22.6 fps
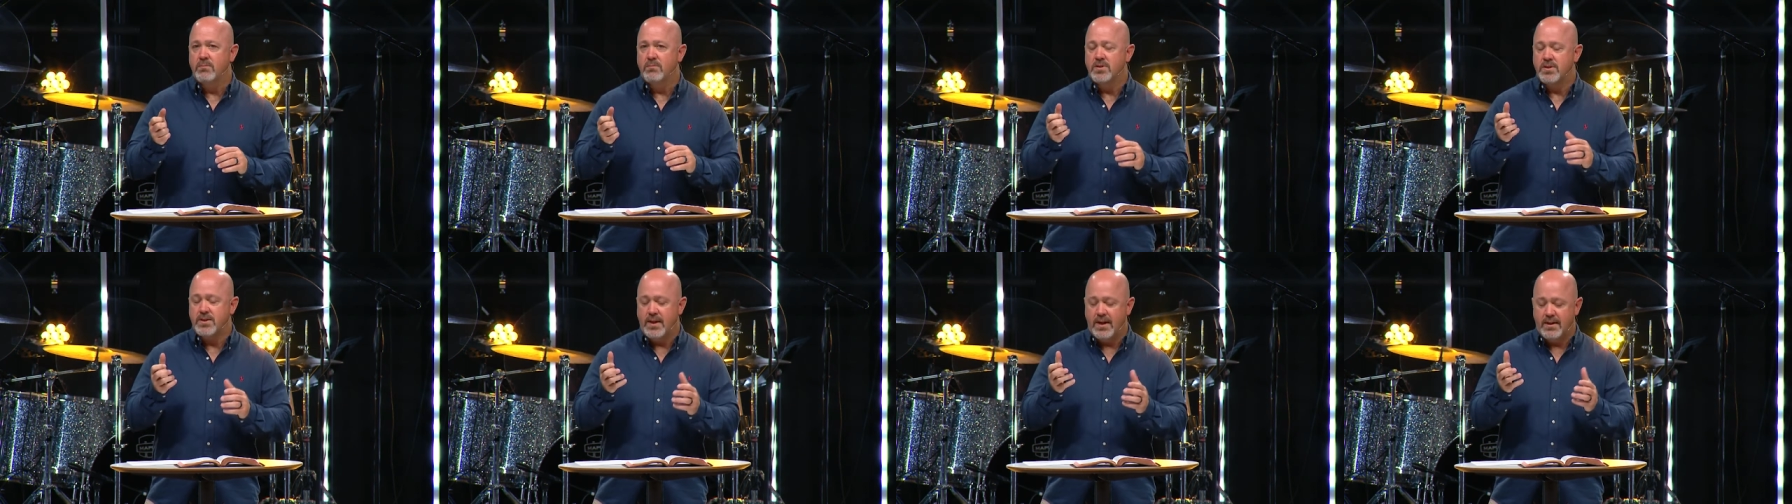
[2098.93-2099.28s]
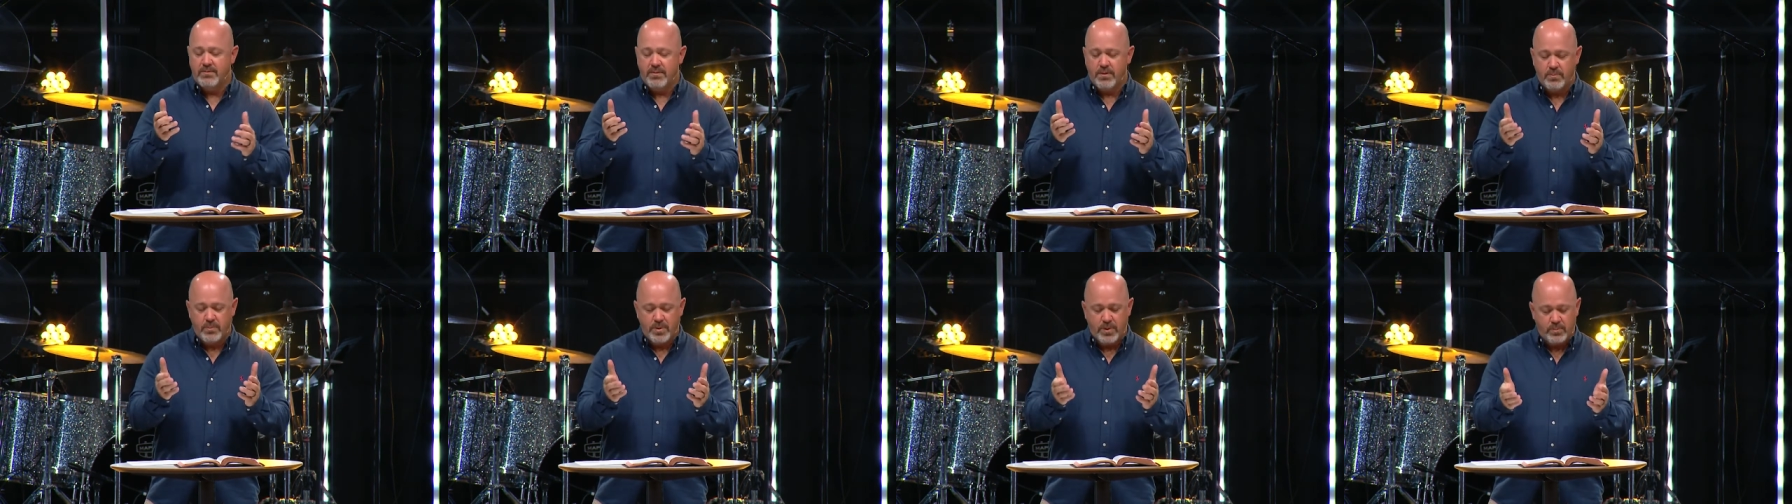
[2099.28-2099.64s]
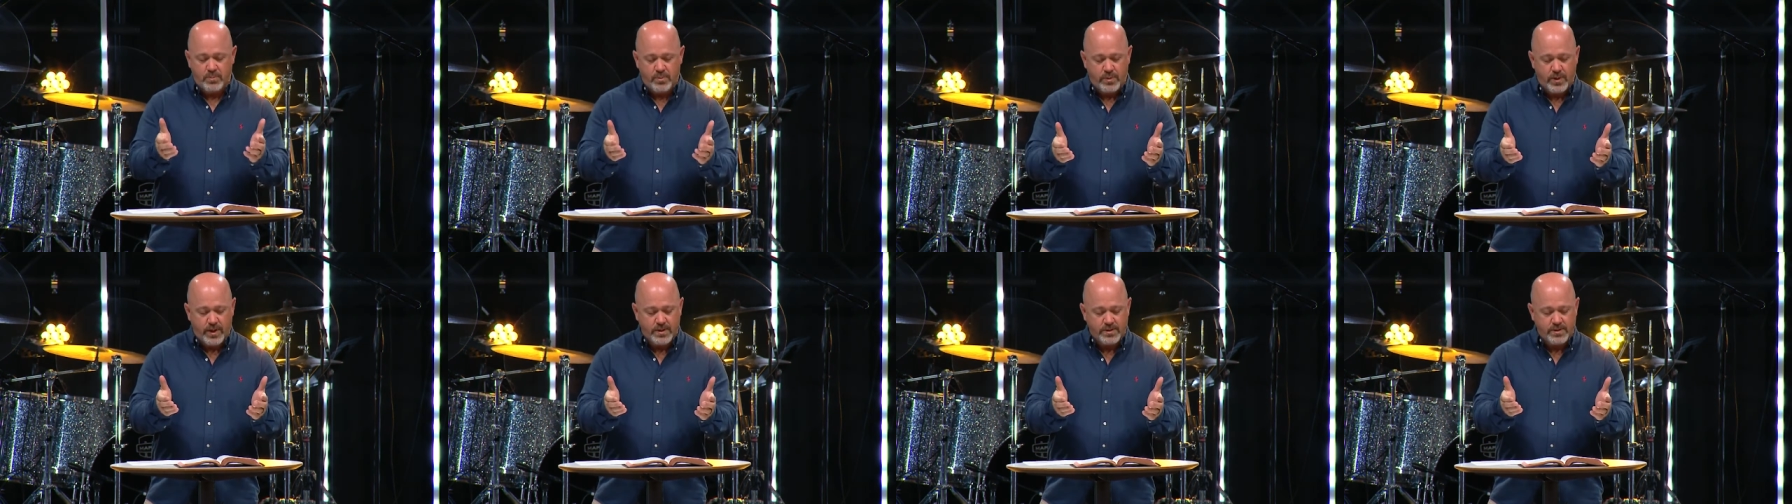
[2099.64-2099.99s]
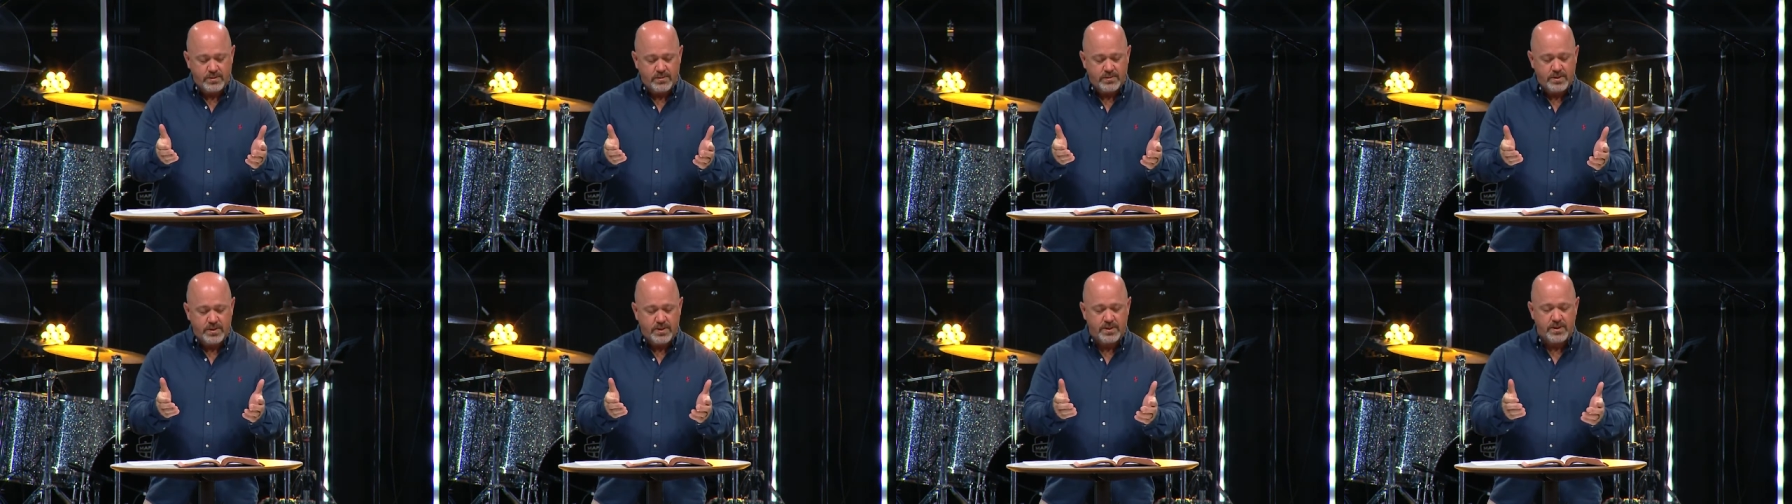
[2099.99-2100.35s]
but you haven't been
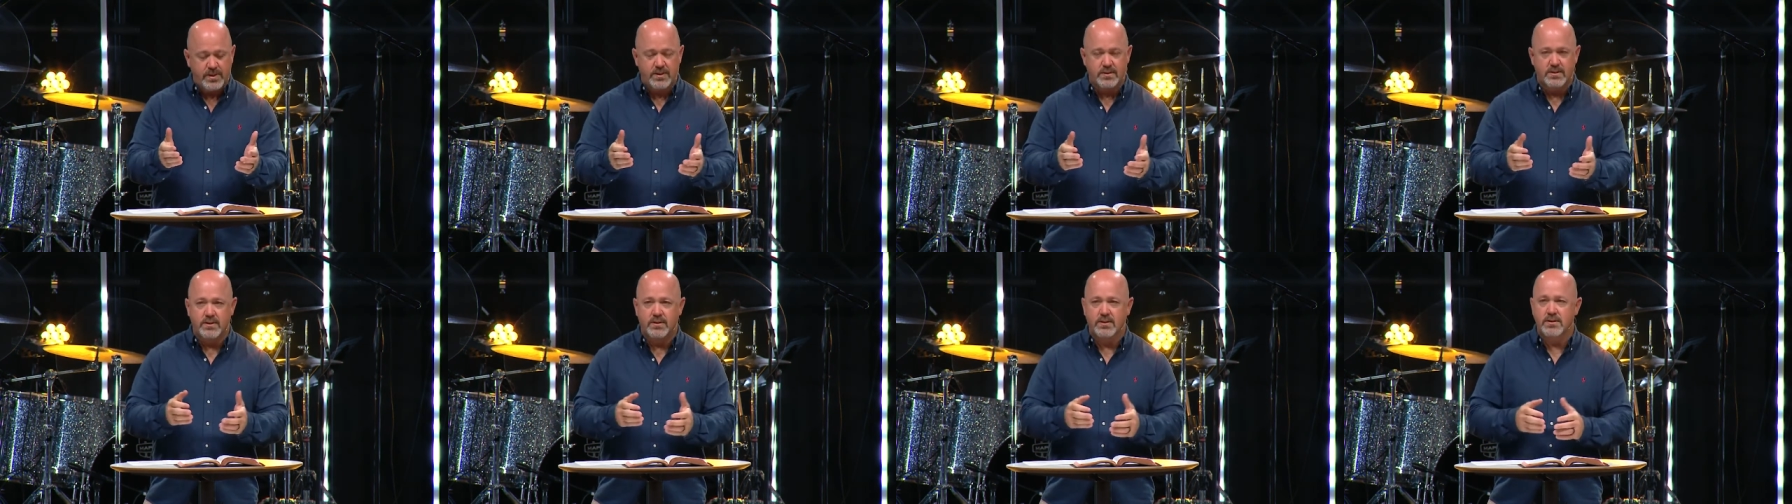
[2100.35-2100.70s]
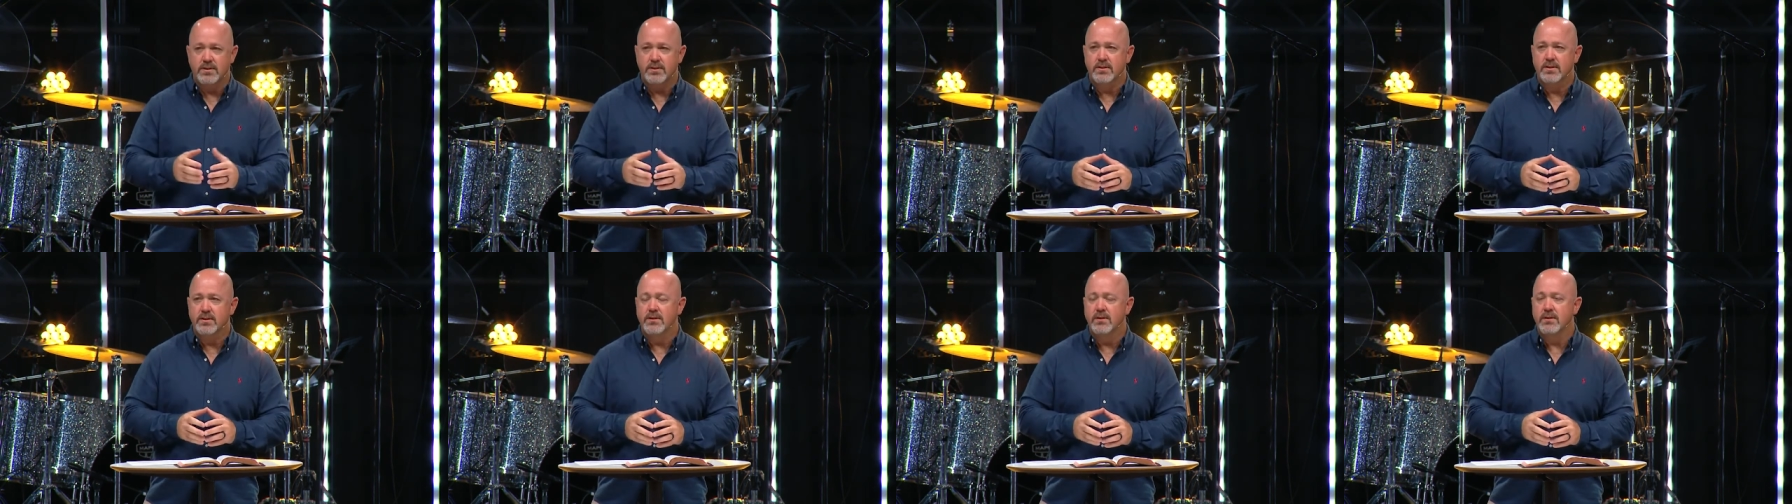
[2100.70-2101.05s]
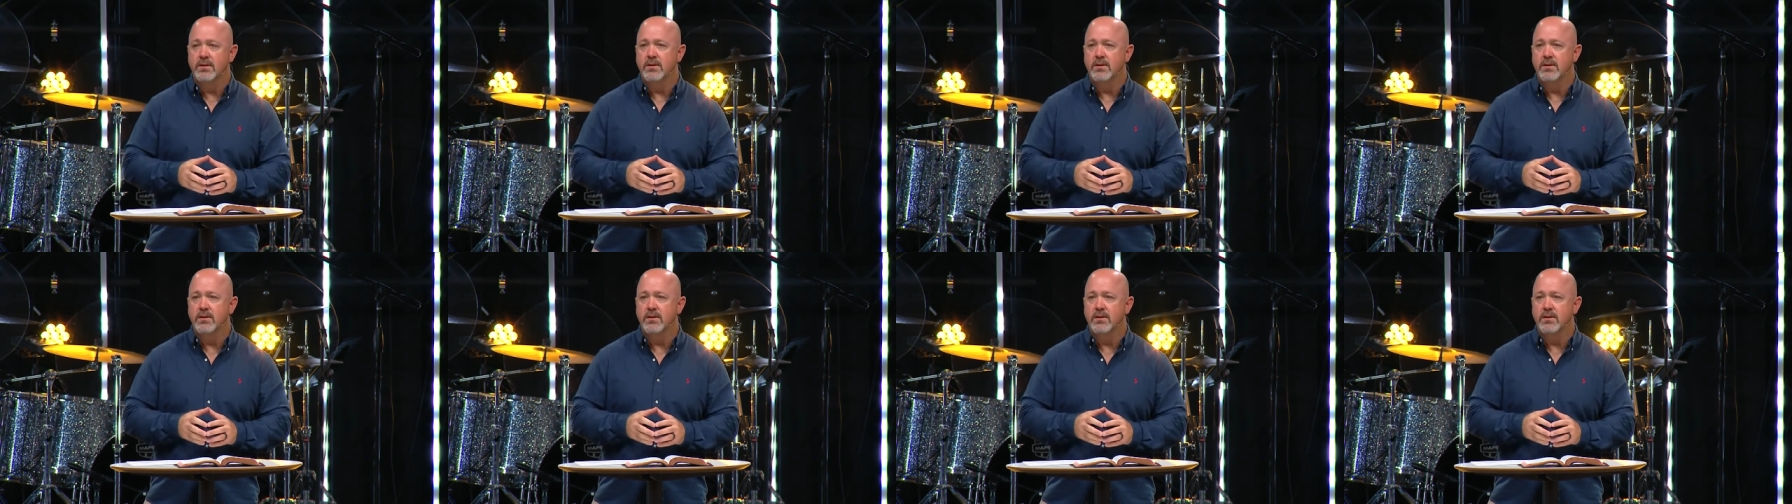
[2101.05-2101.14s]
present with Jesus.